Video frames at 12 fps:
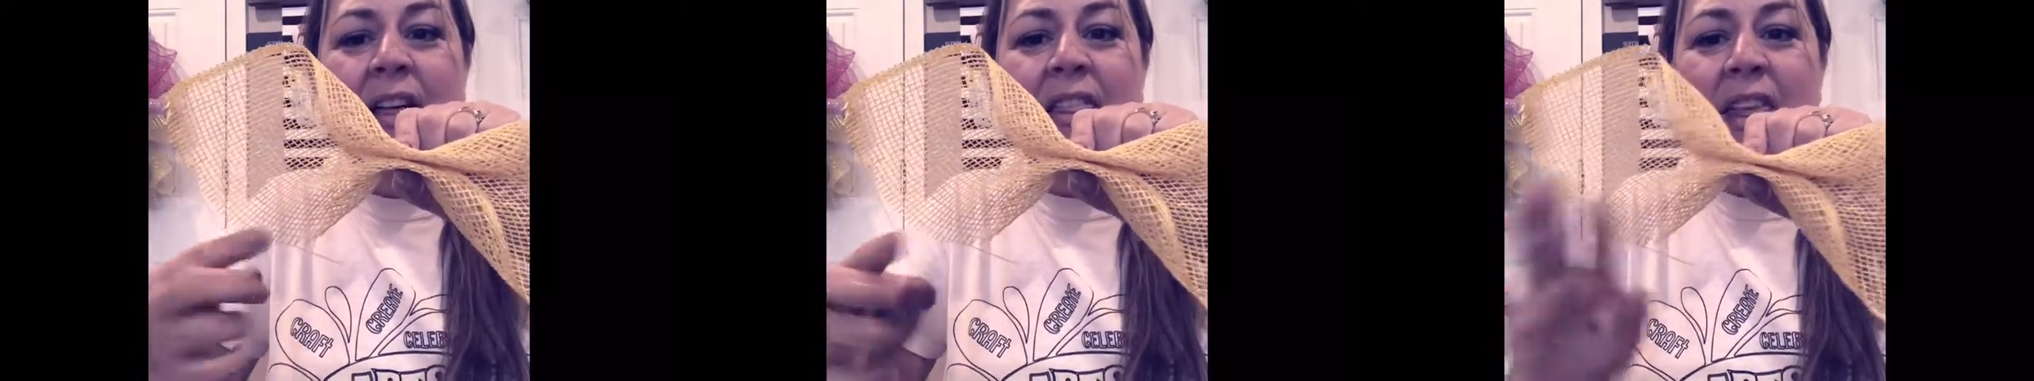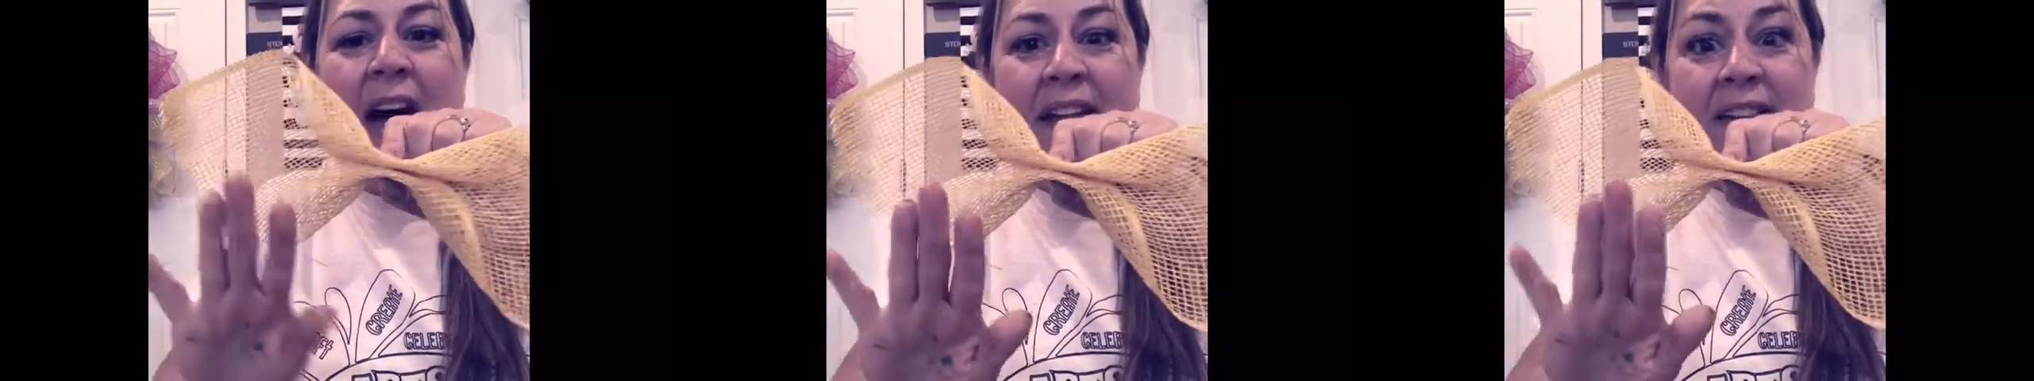
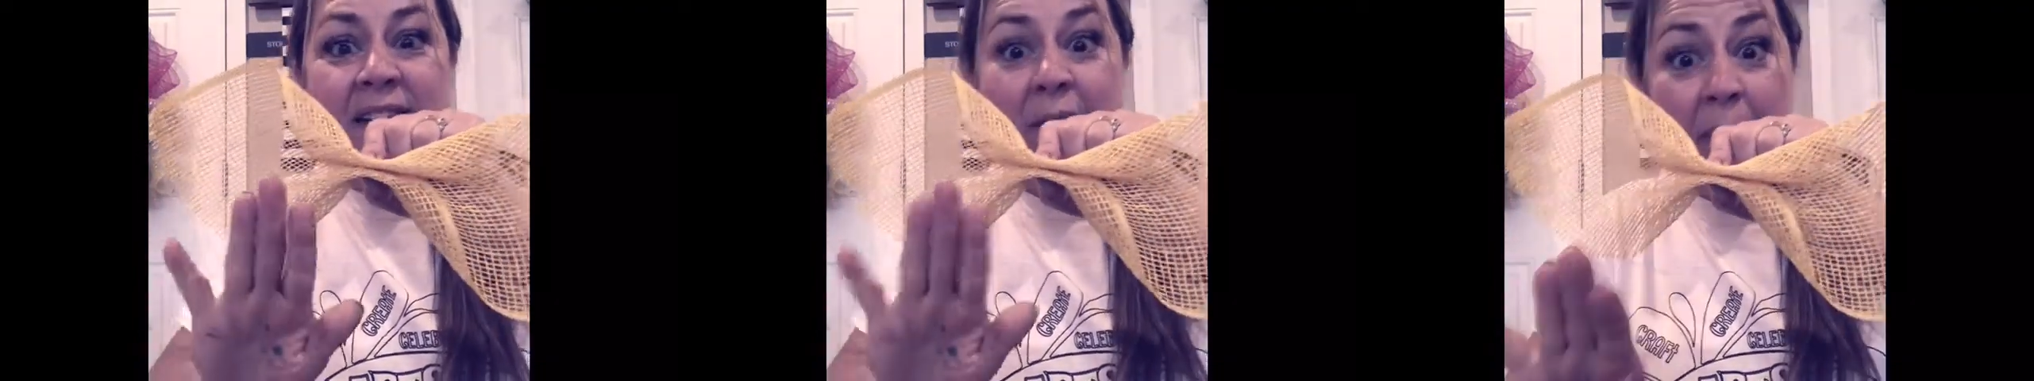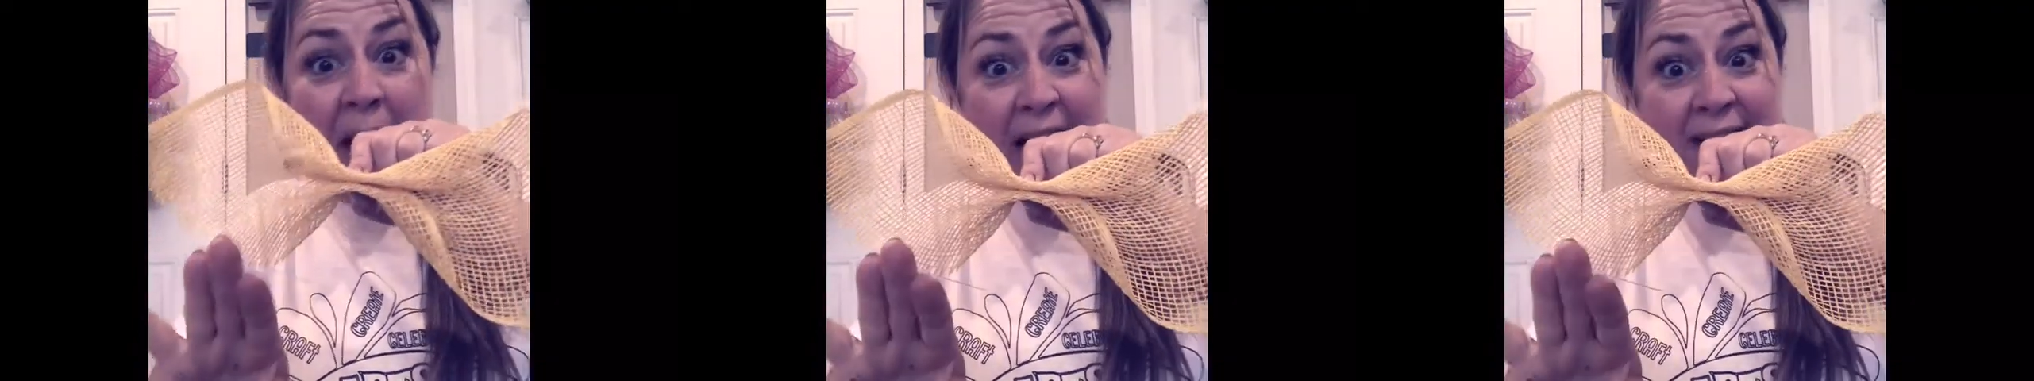That's the
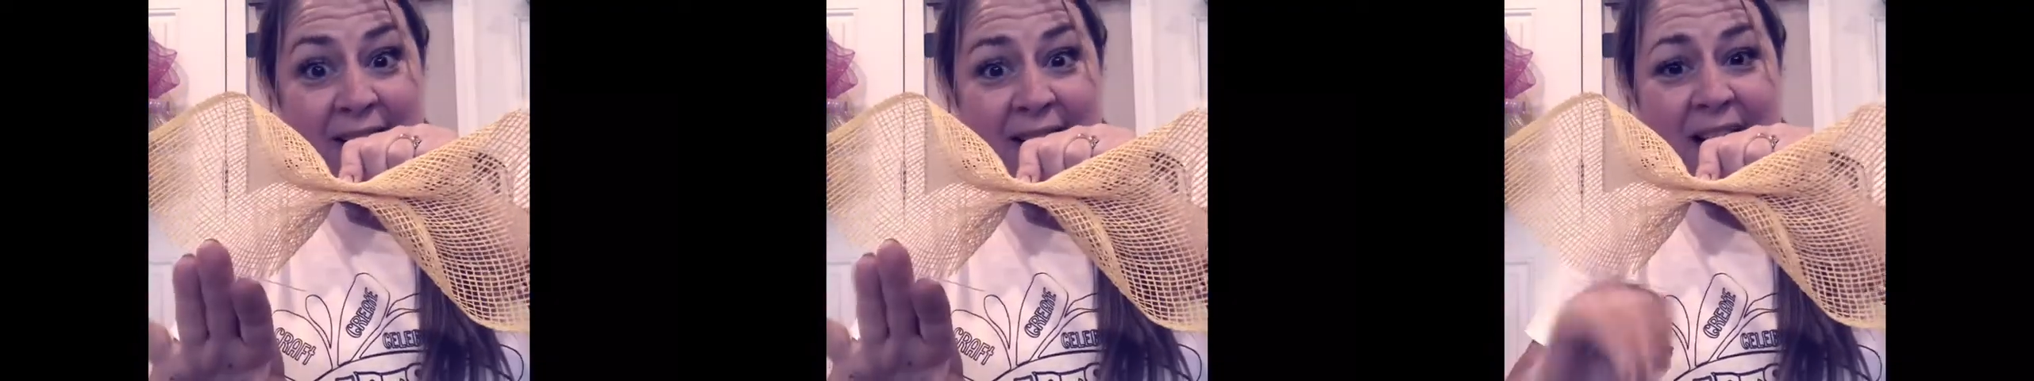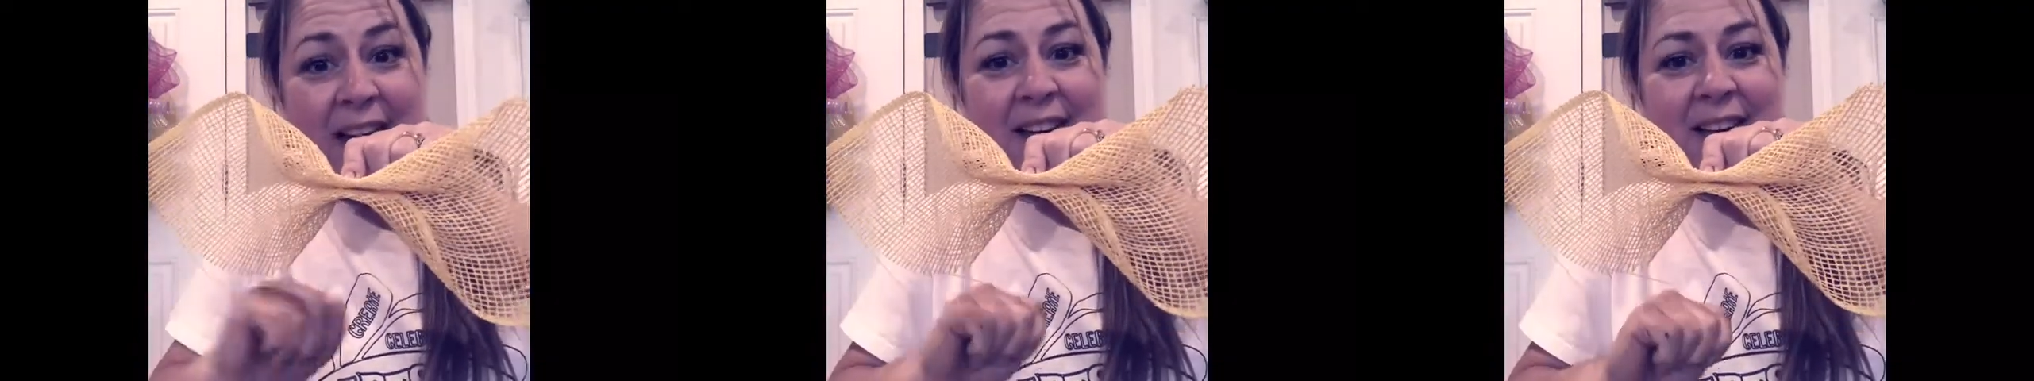bad
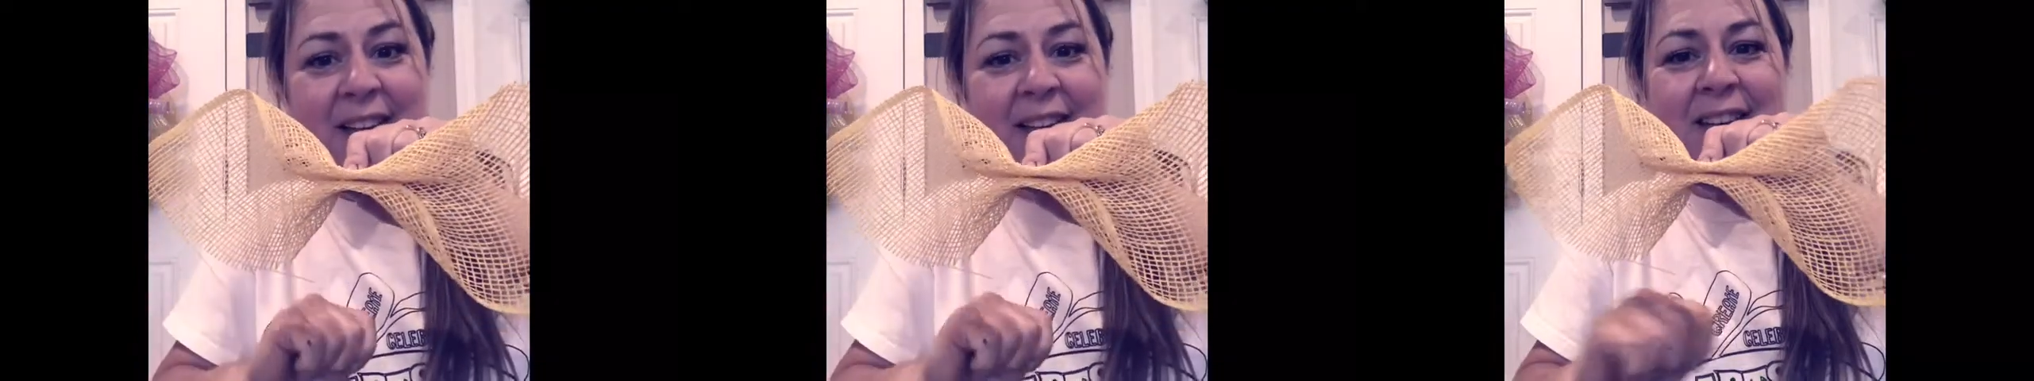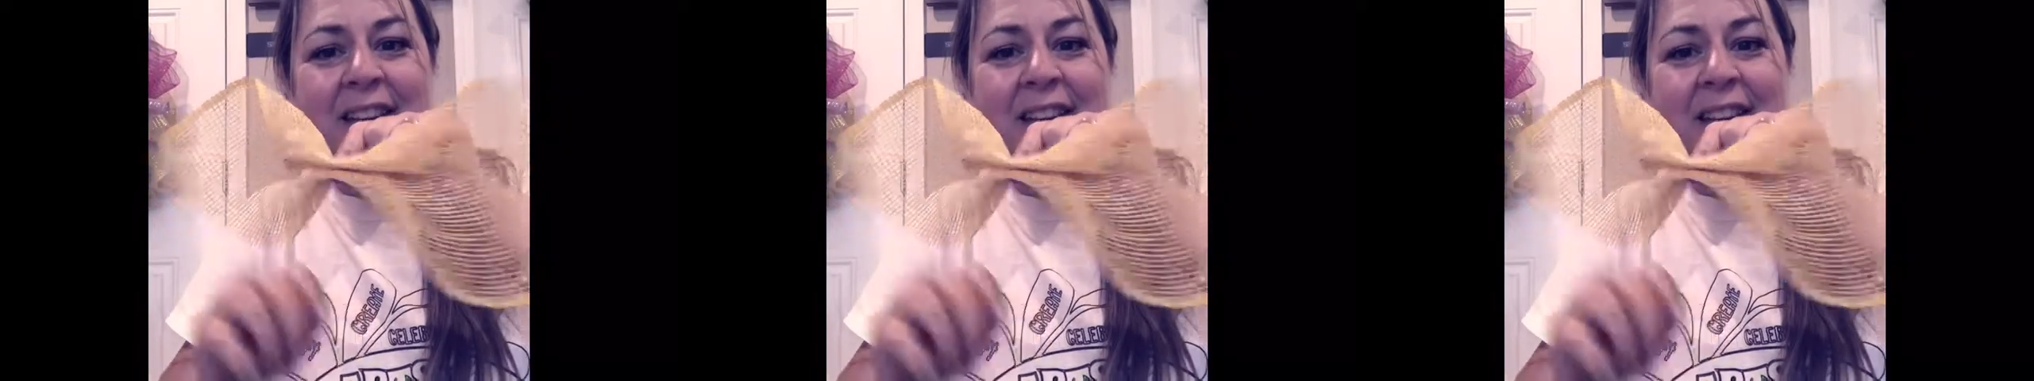side.